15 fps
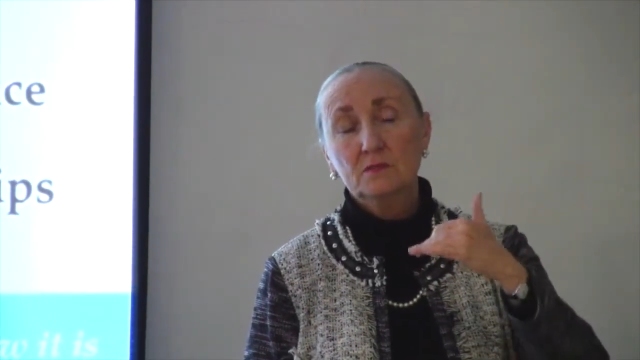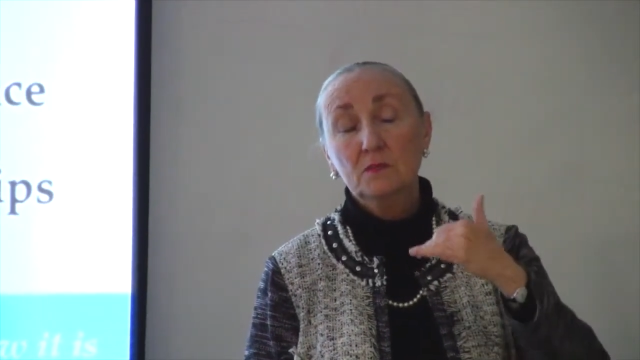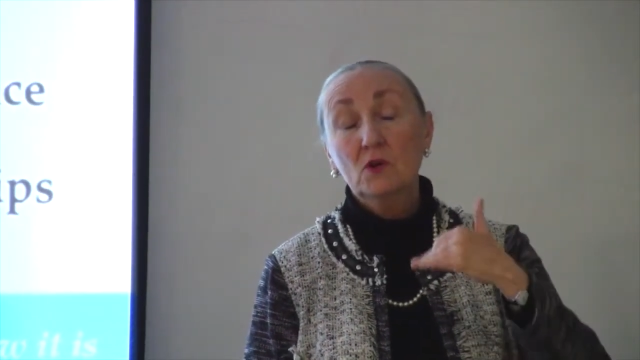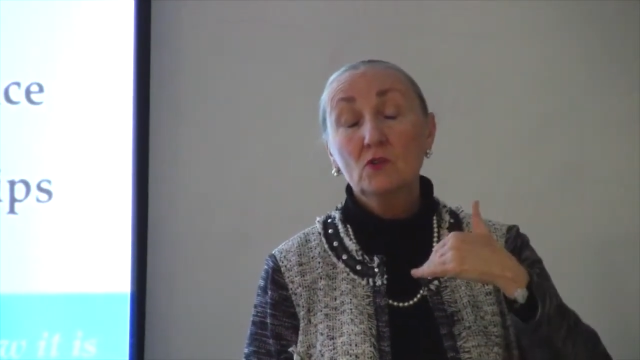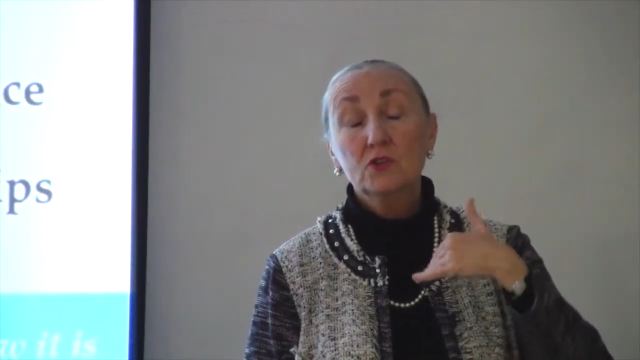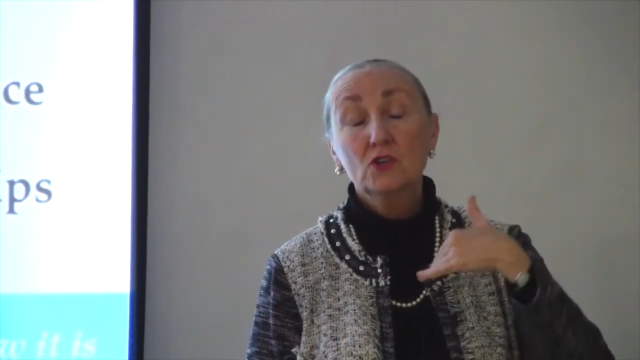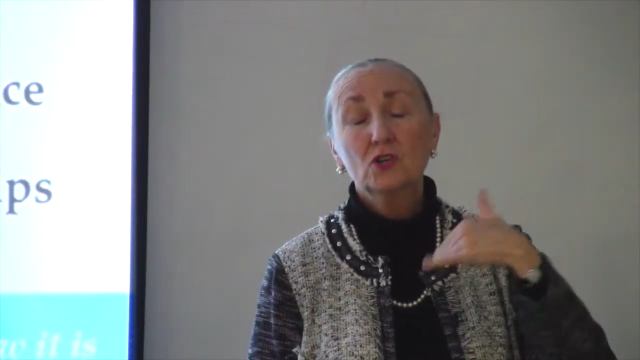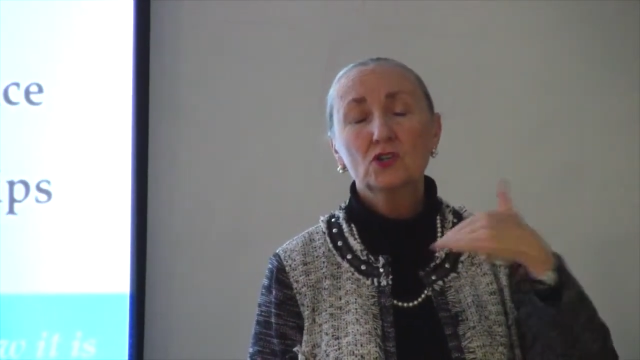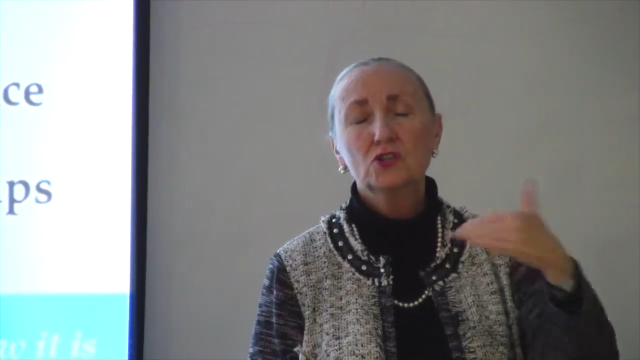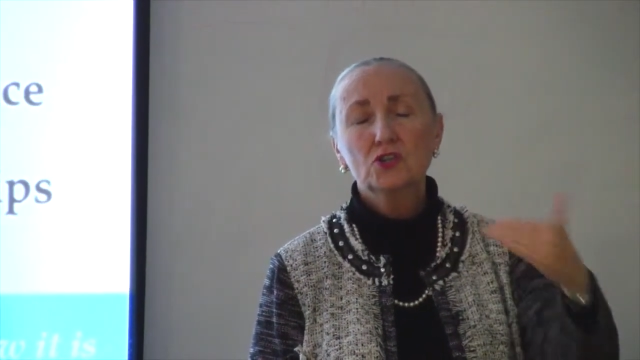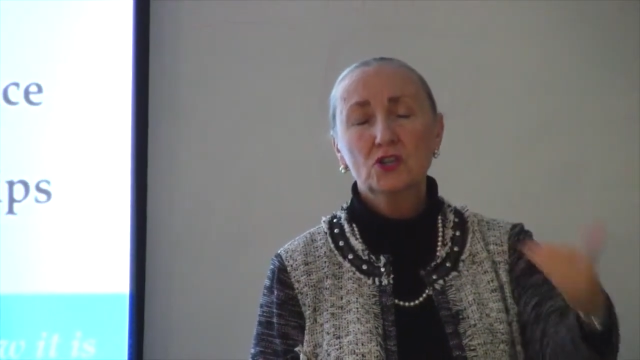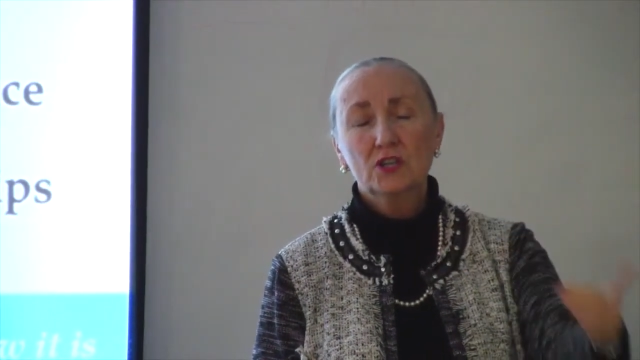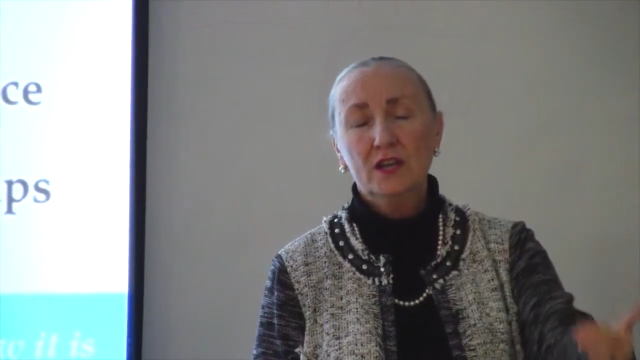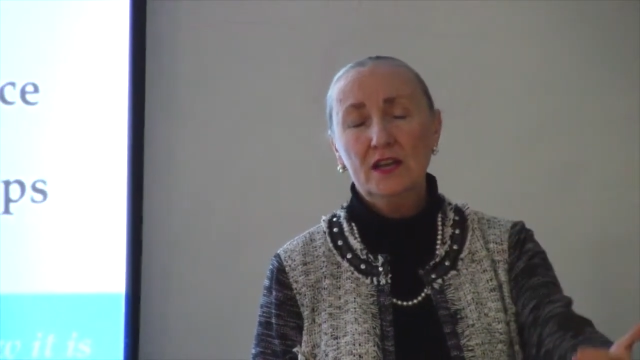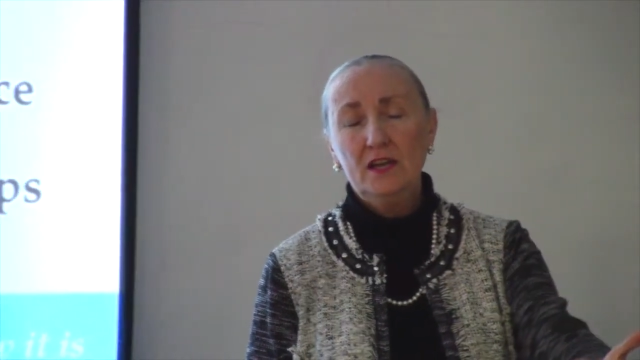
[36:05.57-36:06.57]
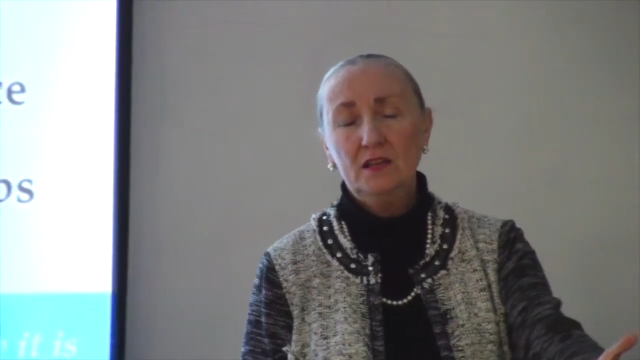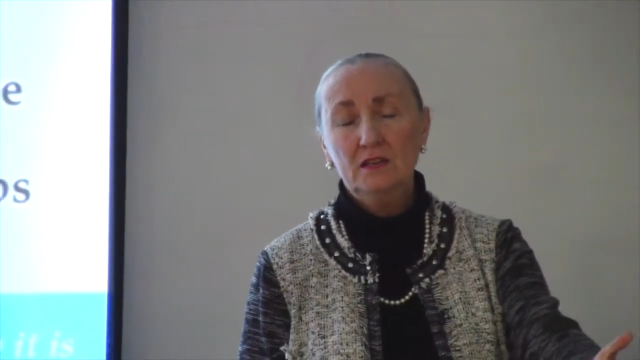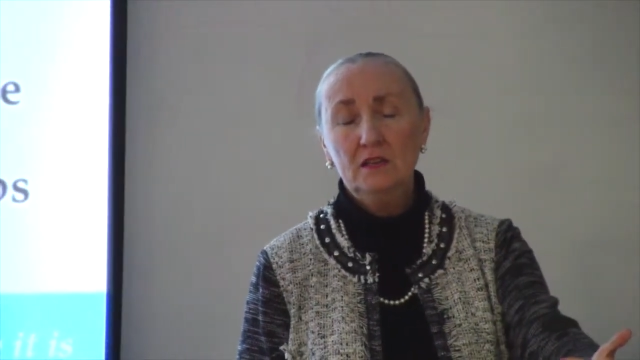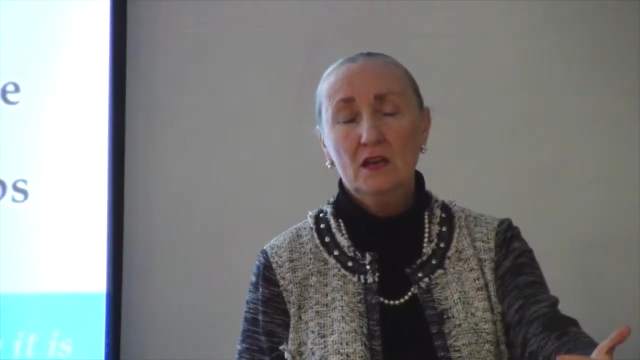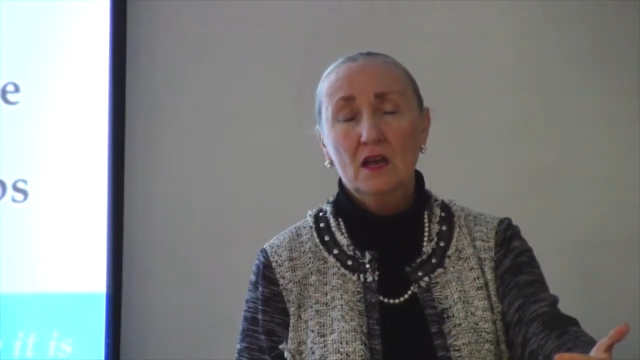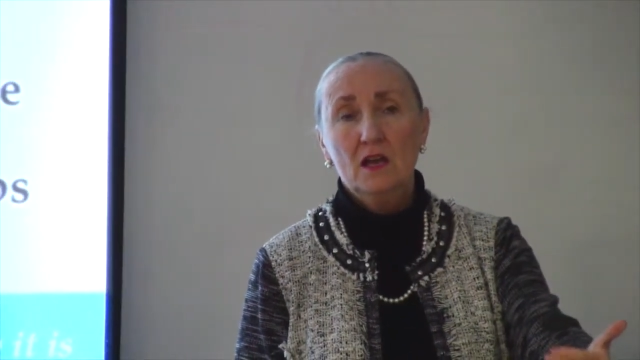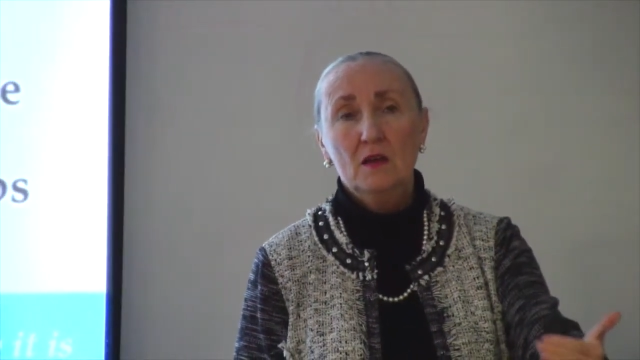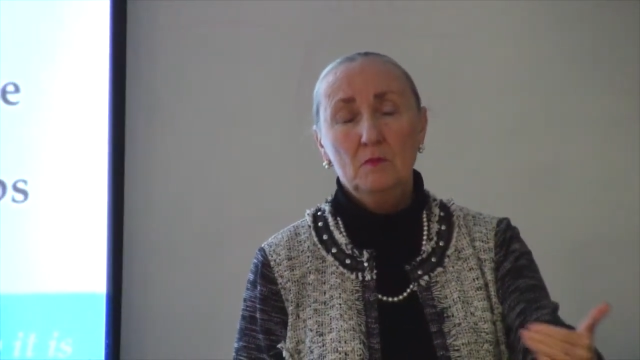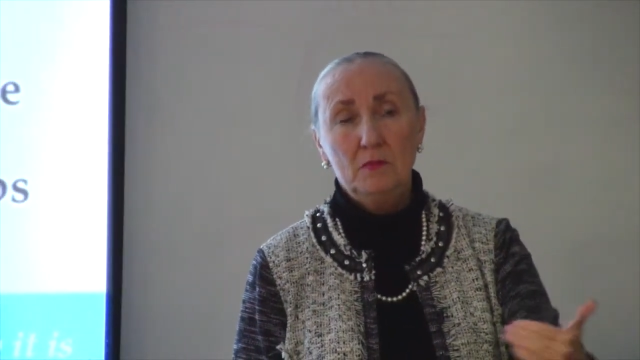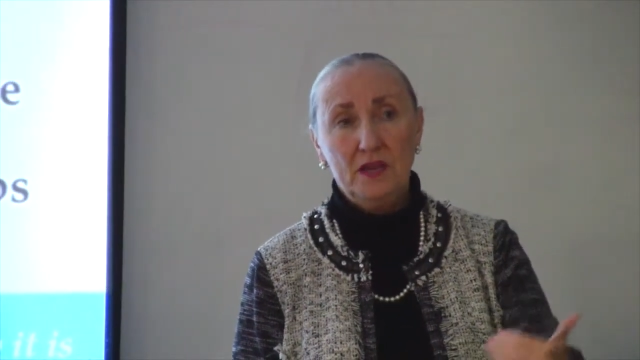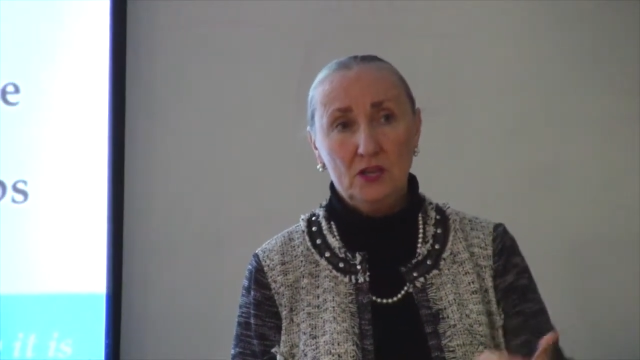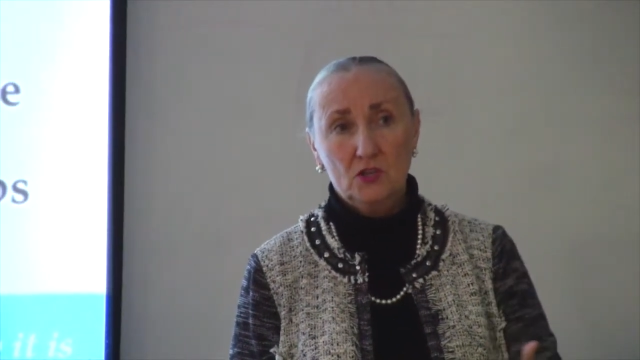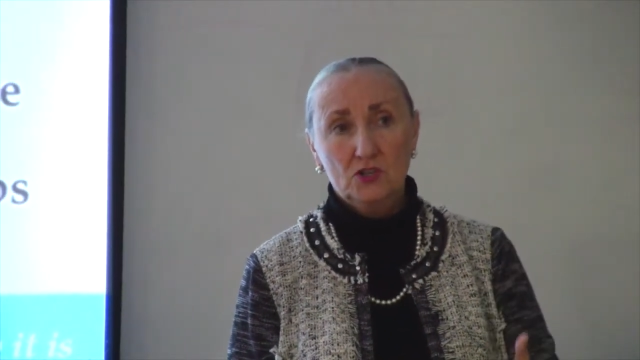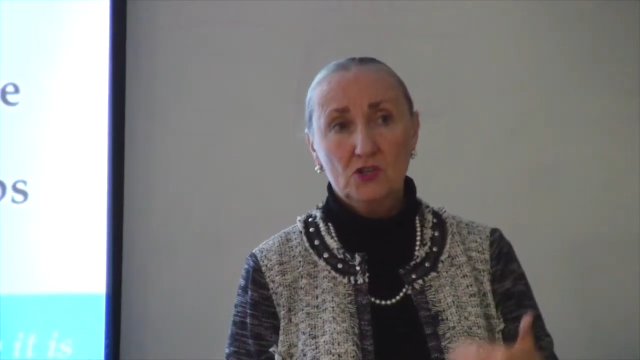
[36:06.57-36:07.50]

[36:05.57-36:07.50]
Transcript: Both Kirschner and Mayer